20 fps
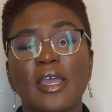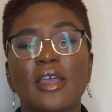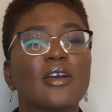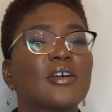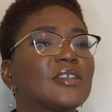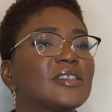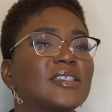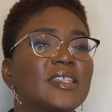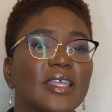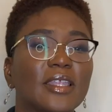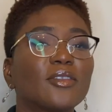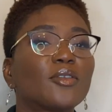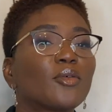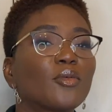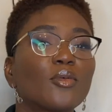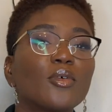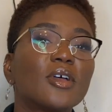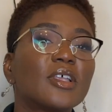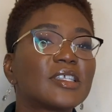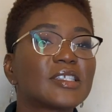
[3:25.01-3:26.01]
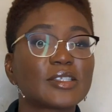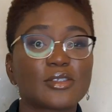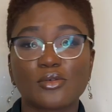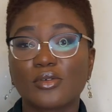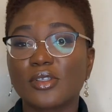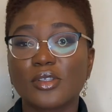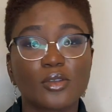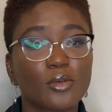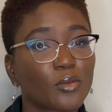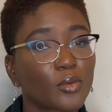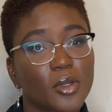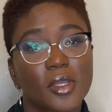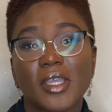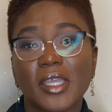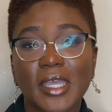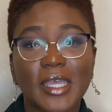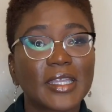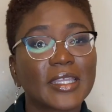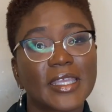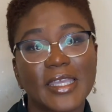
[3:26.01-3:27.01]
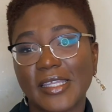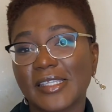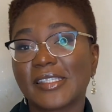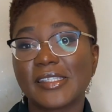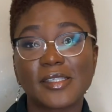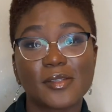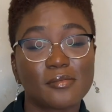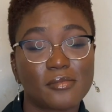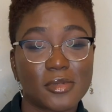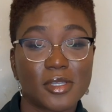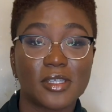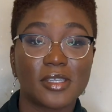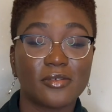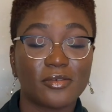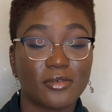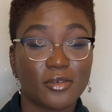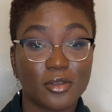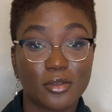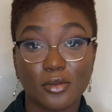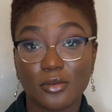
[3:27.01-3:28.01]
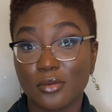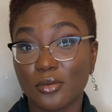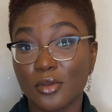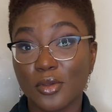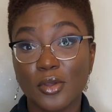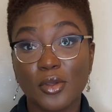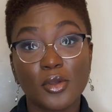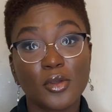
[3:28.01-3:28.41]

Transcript: because they're the ones doing the work and getting the money for you.